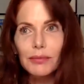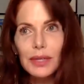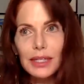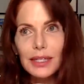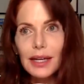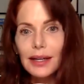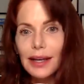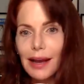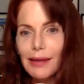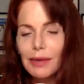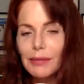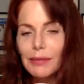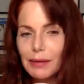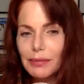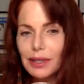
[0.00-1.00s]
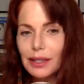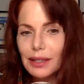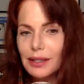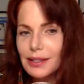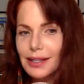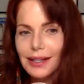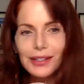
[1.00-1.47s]
oh, Missa and Cami might be in
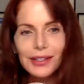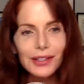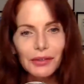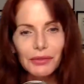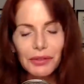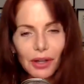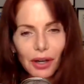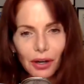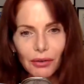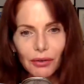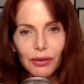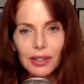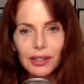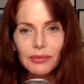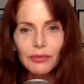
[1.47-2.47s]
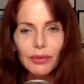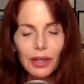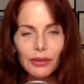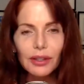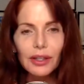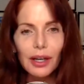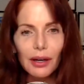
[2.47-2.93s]
this. I just don't know because we
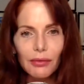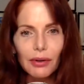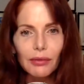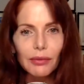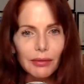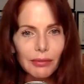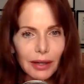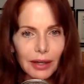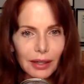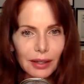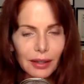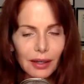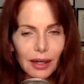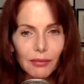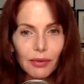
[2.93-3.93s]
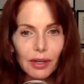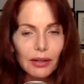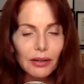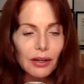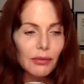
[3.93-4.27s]
only know what we were in, and we don't